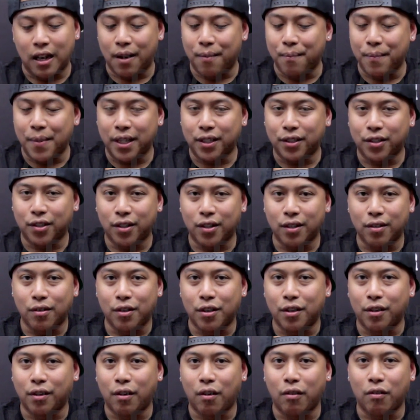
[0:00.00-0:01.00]
make sure to go to
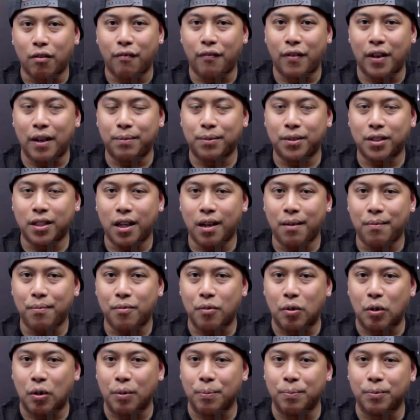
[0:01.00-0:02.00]
your local vape shop,
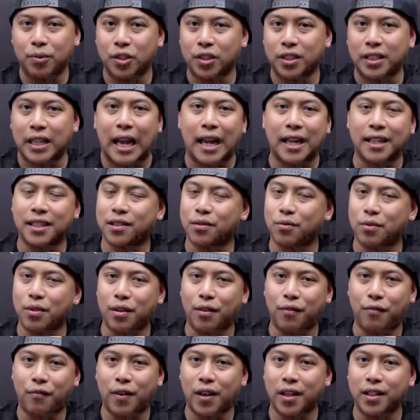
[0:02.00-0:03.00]
or just ask one of
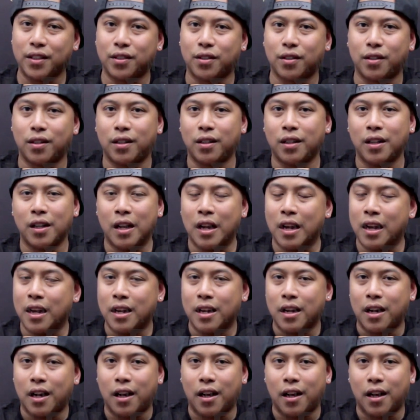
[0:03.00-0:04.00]
your friends, or
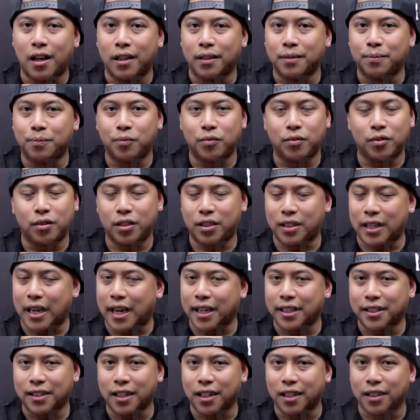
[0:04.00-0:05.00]
just
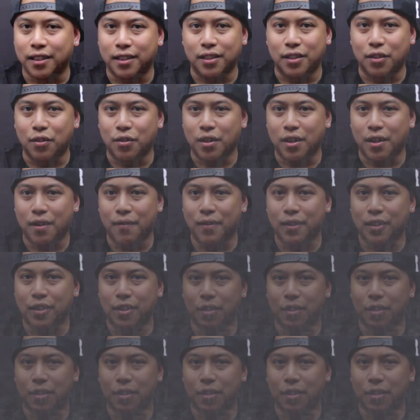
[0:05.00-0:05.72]
ask us. You could even